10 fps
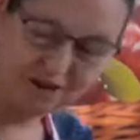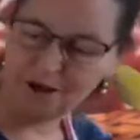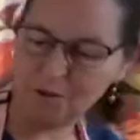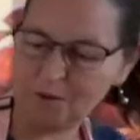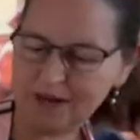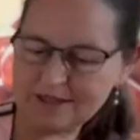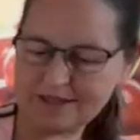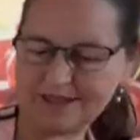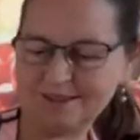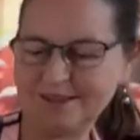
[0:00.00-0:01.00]
Thermomix
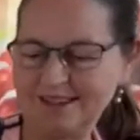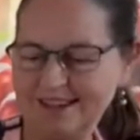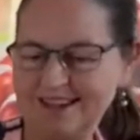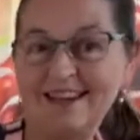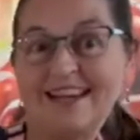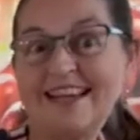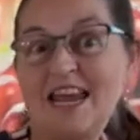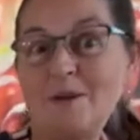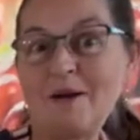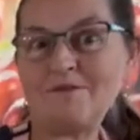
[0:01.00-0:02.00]
to
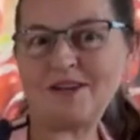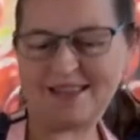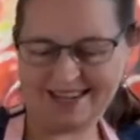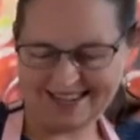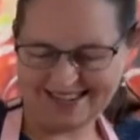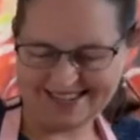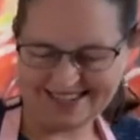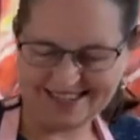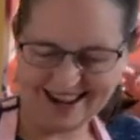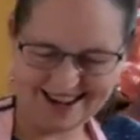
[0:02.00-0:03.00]
keep everything clean
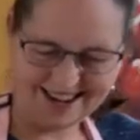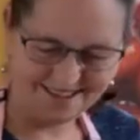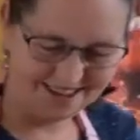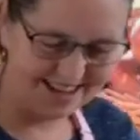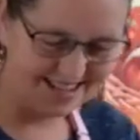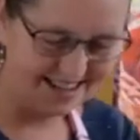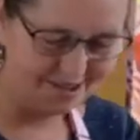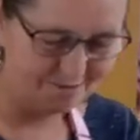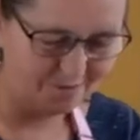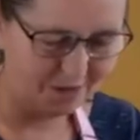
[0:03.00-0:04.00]
and tidy in her kitchen.
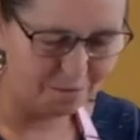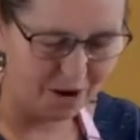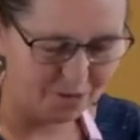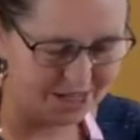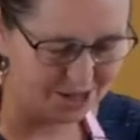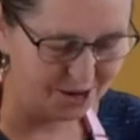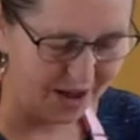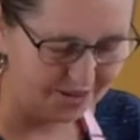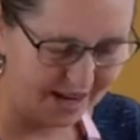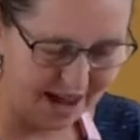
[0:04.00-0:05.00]
But we do
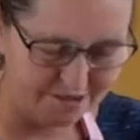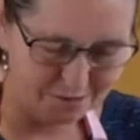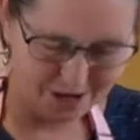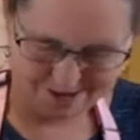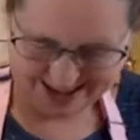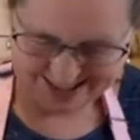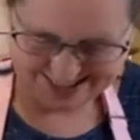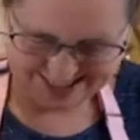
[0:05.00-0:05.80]
have a laugh about that.